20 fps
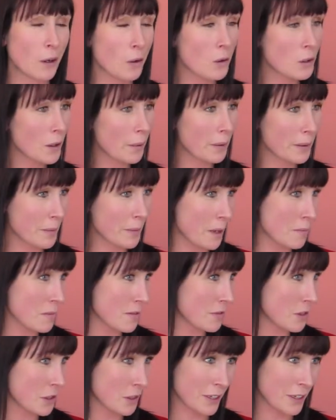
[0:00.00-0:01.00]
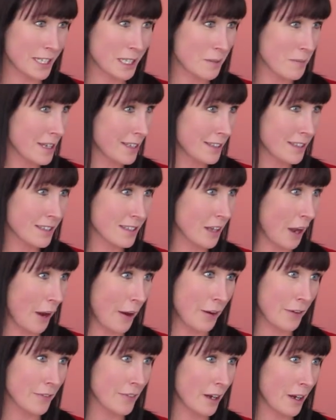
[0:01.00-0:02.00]
all going well before Christmas.
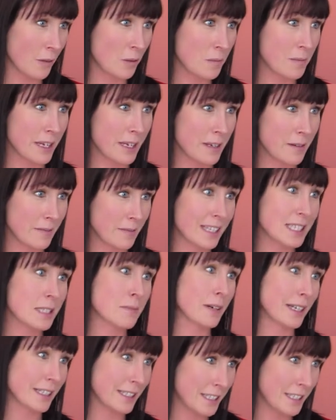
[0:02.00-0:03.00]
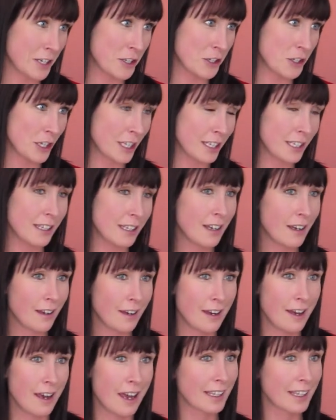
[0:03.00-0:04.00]
So that's my intention.
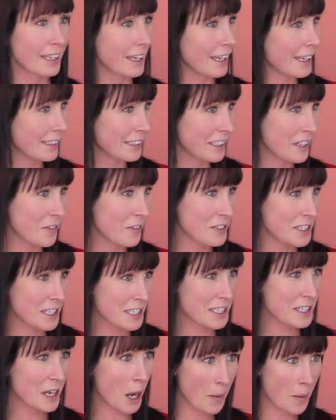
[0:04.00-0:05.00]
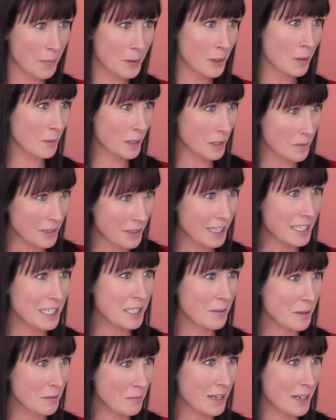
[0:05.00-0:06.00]
Again, if it doesn't happen, I'm going to be easy
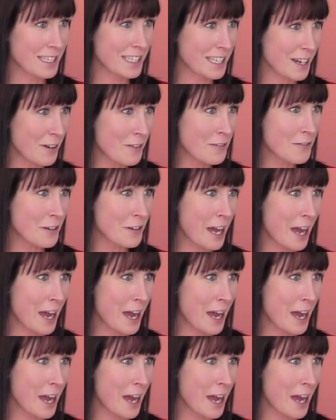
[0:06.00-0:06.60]
with myself.